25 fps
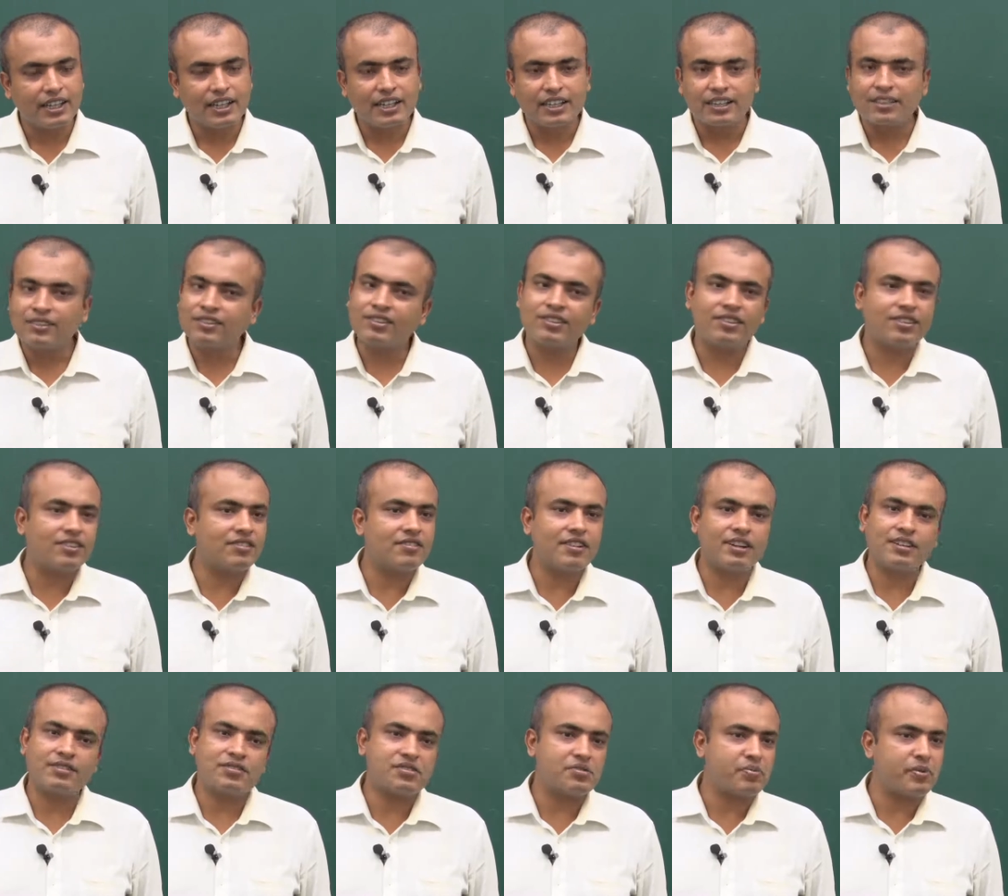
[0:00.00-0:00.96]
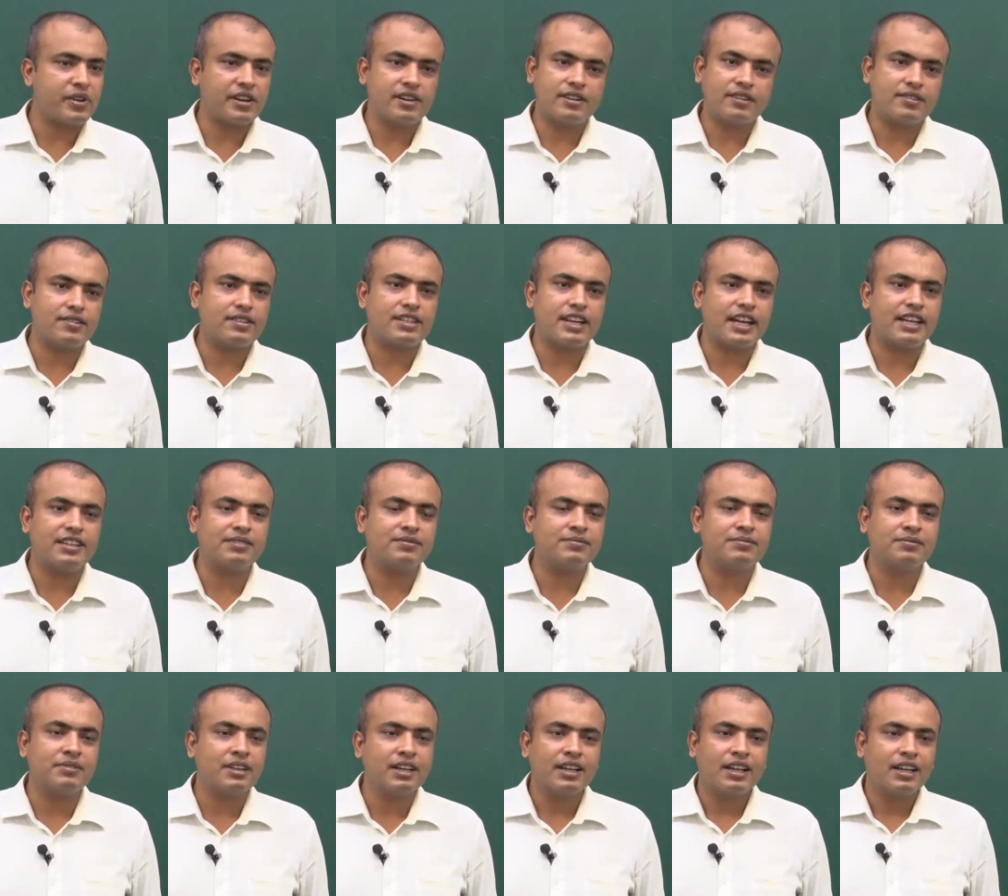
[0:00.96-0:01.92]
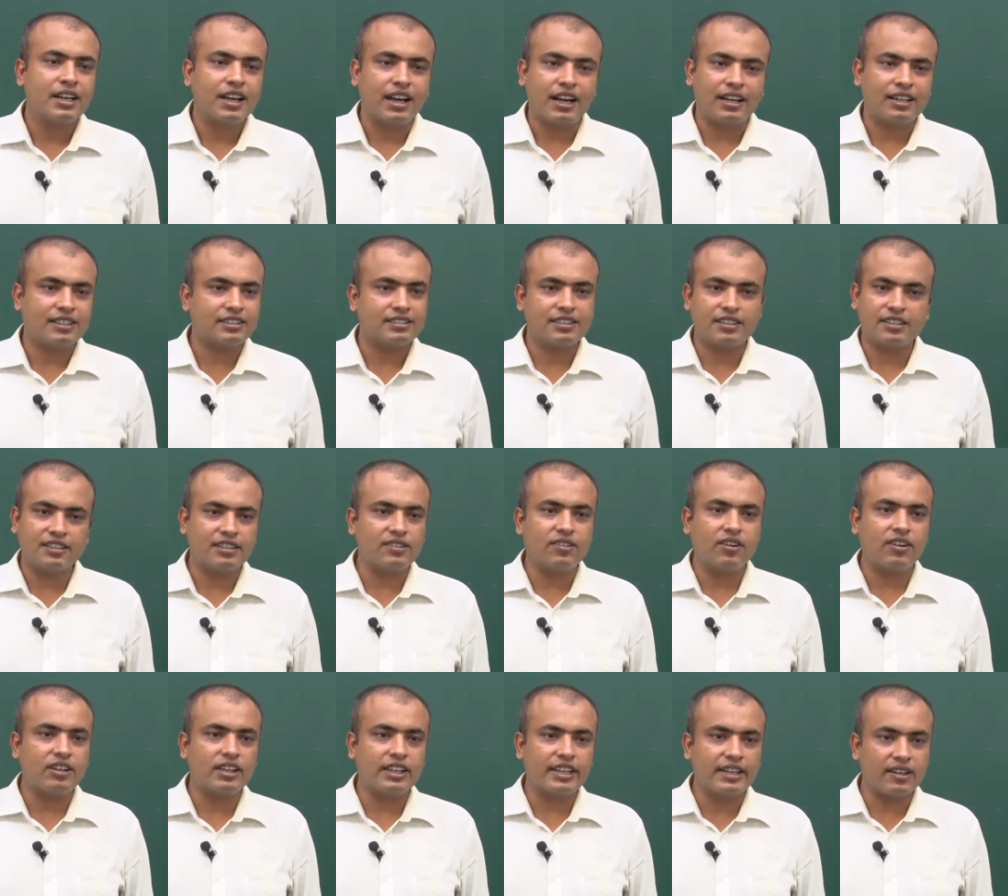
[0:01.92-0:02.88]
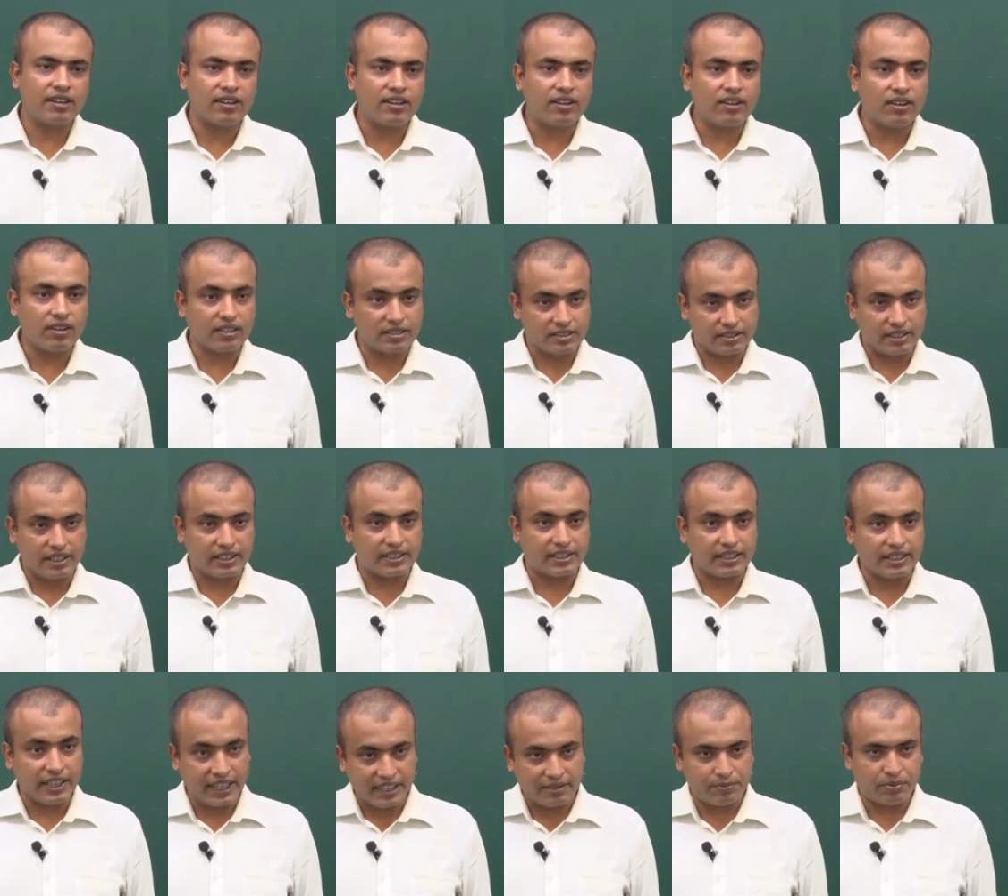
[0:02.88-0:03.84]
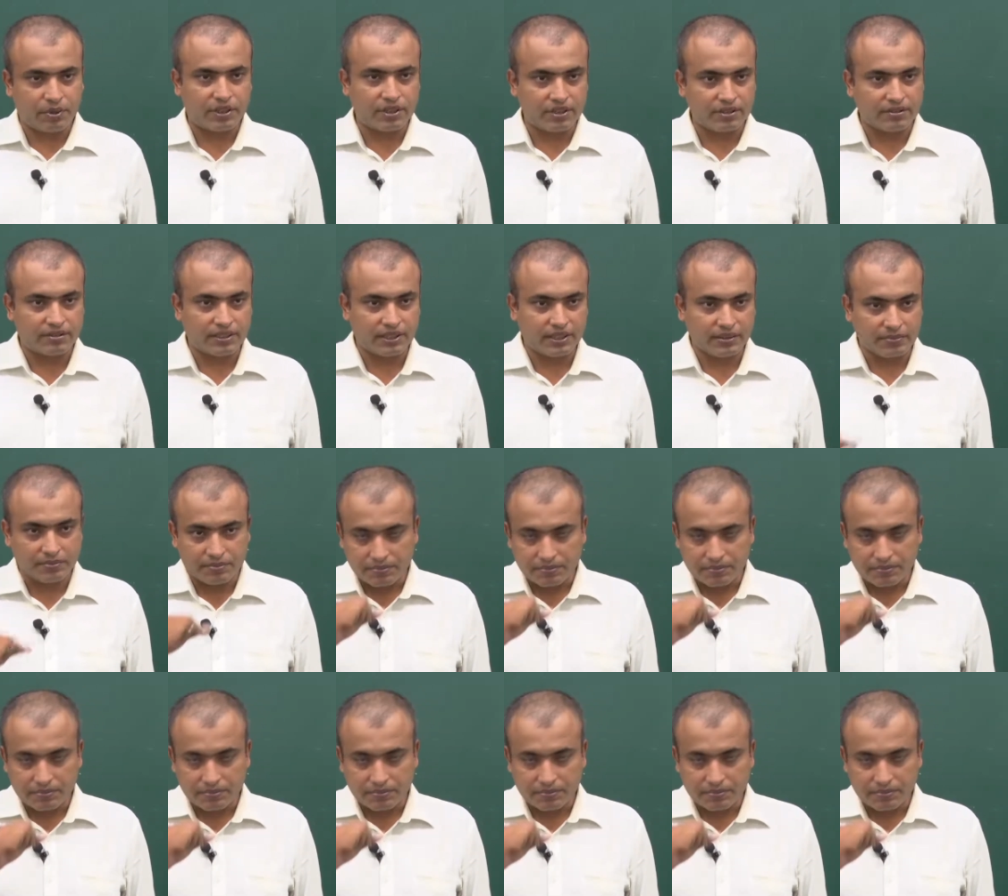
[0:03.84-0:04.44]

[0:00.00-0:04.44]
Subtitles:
you don't want to spend your time understanding all the error logs at that point of time